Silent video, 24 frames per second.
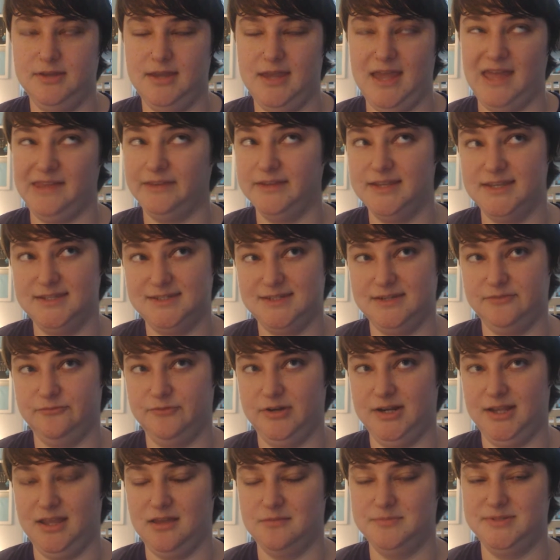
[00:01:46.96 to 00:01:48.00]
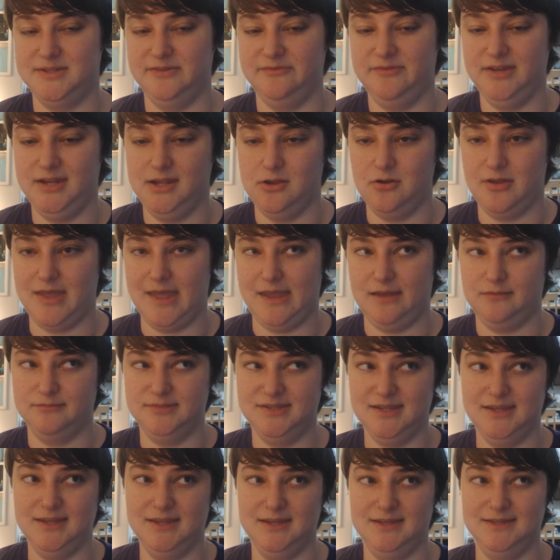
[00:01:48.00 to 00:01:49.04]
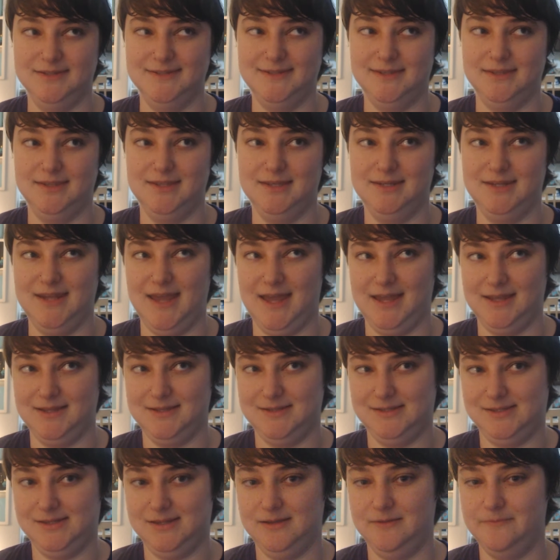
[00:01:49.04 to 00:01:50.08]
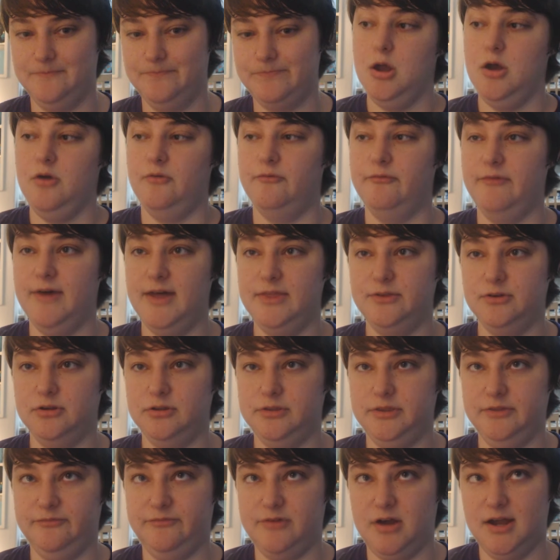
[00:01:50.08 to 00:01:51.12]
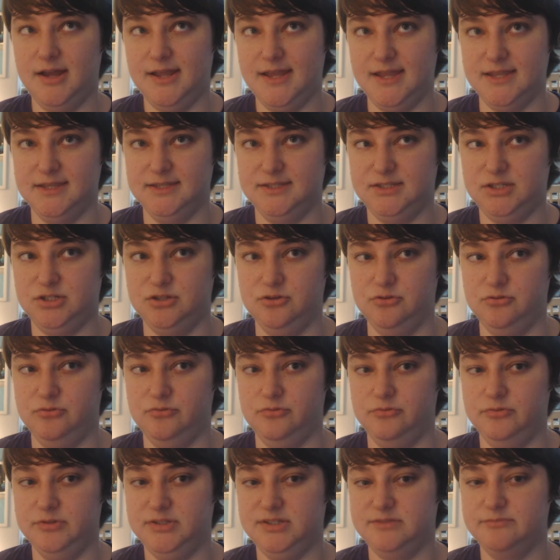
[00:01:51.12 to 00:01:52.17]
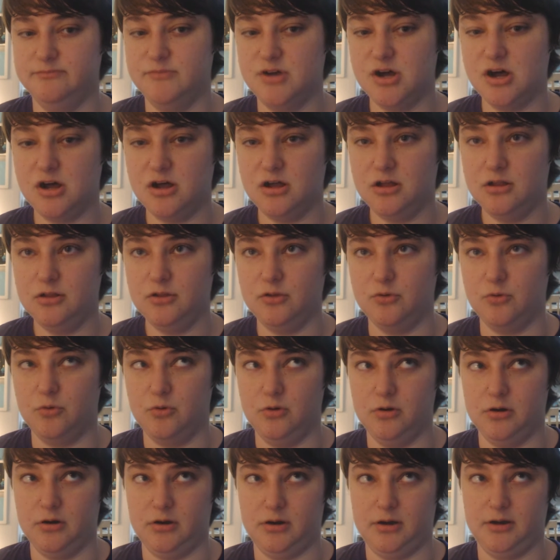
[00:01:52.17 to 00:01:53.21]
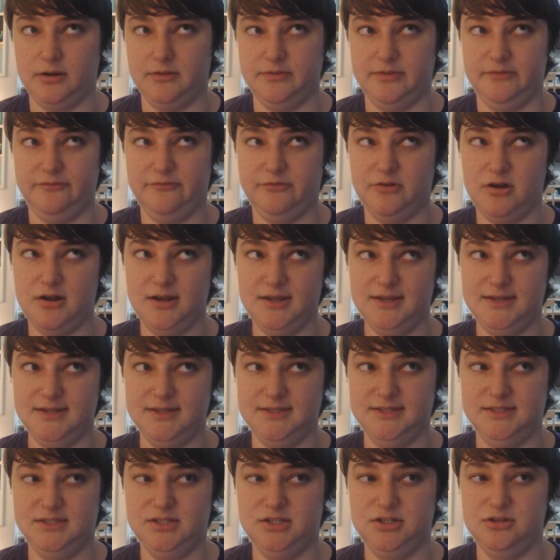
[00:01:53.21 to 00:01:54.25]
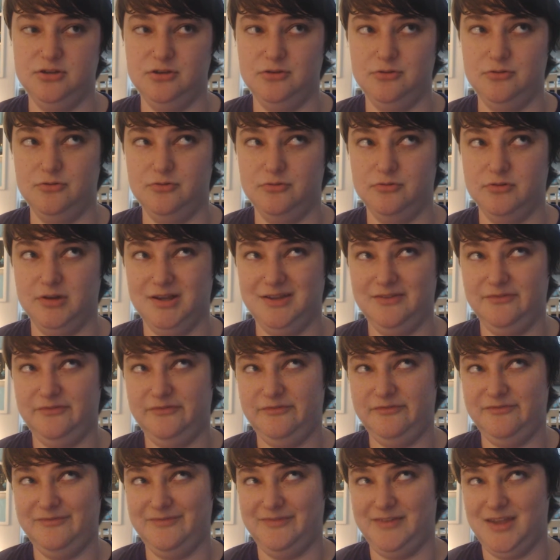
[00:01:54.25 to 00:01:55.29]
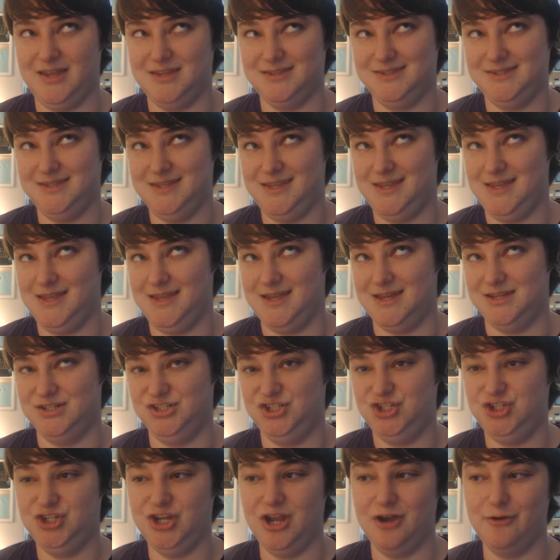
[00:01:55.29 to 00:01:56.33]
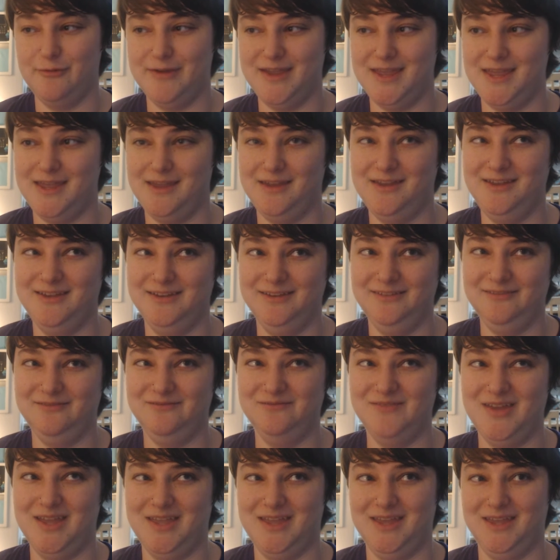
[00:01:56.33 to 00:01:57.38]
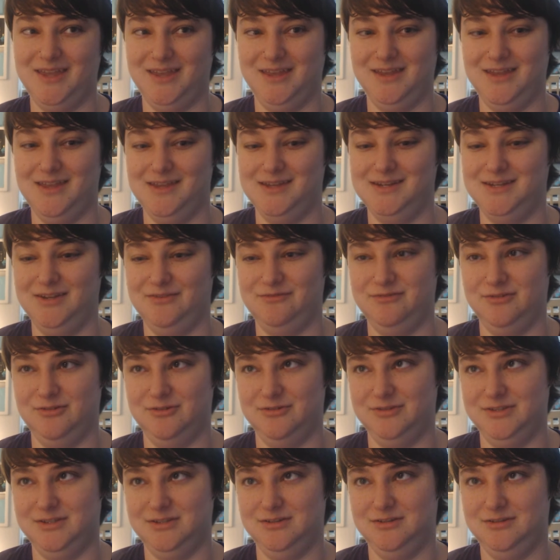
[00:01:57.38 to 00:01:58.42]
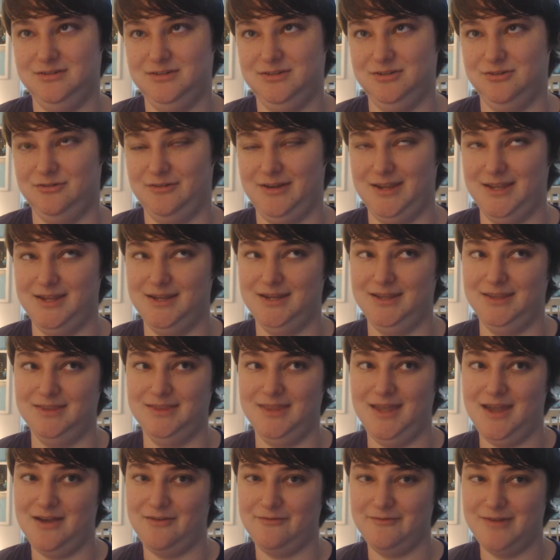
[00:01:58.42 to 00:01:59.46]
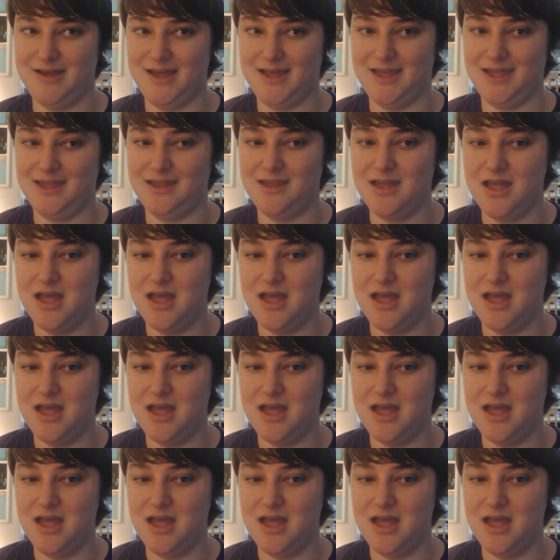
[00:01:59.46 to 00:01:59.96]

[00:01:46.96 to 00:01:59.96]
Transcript: at least when it comes to video games, is the text. Whether the font is too small or the font is too fancy and showy, making it difficult to read in that way,